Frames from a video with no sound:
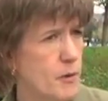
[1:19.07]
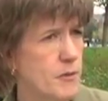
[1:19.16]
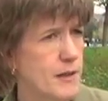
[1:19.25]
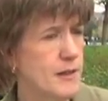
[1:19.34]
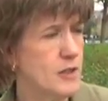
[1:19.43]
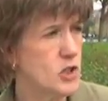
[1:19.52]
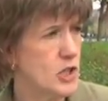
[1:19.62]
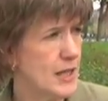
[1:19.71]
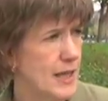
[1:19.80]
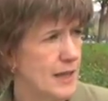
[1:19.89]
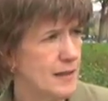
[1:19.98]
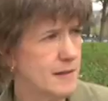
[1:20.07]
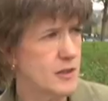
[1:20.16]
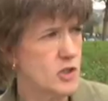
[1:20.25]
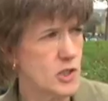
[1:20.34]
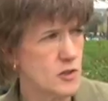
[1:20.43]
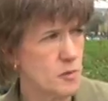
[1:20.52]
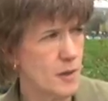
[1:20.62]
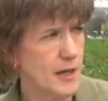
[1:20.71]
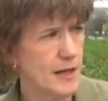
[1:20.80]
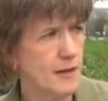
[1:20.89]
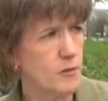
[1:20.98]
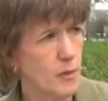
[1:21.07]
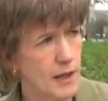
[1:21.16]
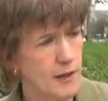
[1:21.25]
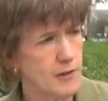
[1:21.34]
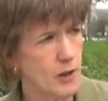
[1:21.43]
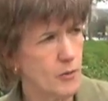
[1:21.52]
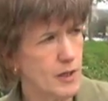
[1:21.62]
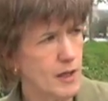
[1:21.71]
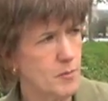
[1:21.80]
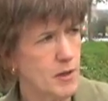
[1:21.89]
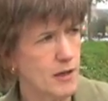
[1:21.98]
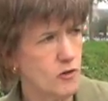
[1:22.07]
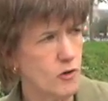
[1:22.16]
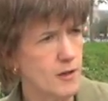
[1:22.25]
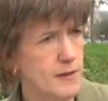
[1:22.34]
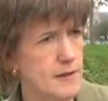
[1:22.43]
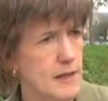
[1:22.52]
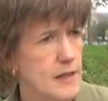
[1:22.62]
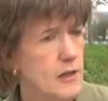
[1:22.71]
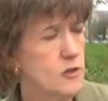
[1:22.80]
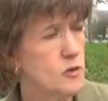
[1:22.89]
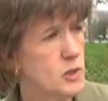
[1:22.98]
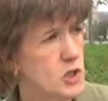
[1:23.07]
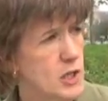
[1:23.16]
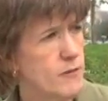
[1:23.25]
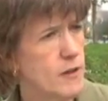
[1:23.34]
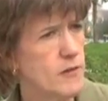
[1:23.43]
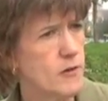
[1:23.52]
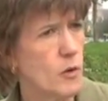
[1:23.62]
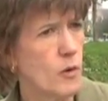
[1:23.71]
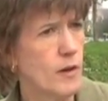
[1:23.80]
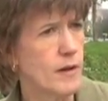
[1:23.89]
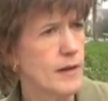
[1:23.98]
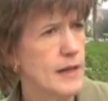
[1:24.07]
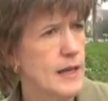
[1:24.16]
both in the G8, the G20, as well as low-income countries, to achieve this goal.